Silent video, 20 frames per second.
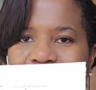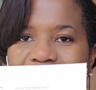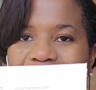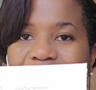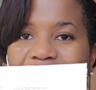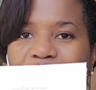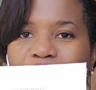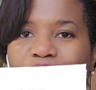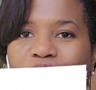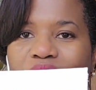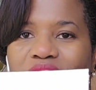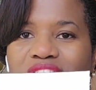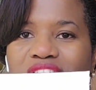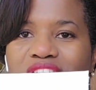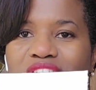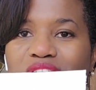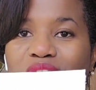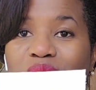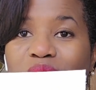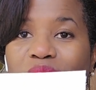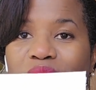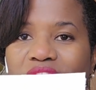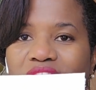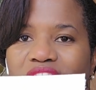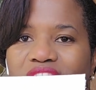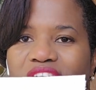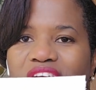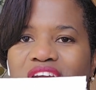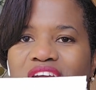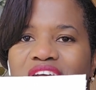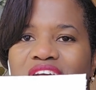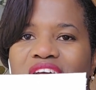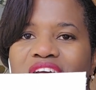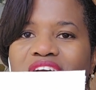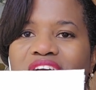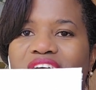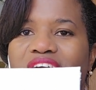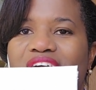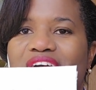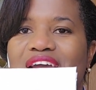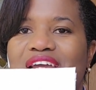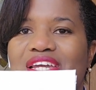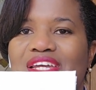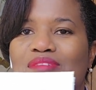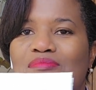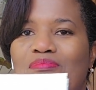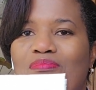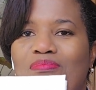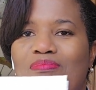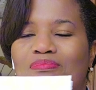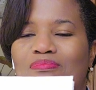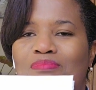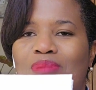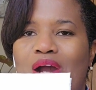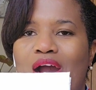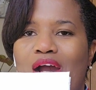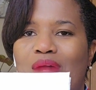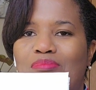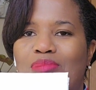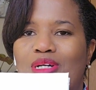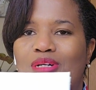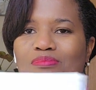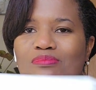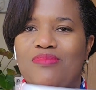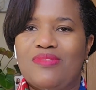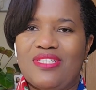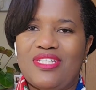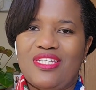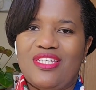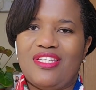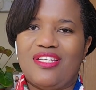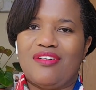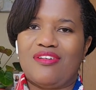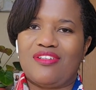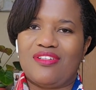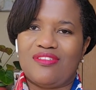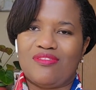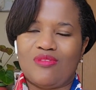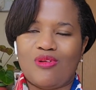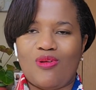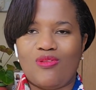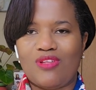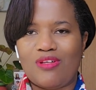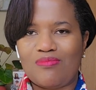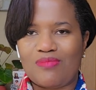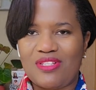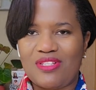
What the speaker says: I can wear this to work. I can roll up the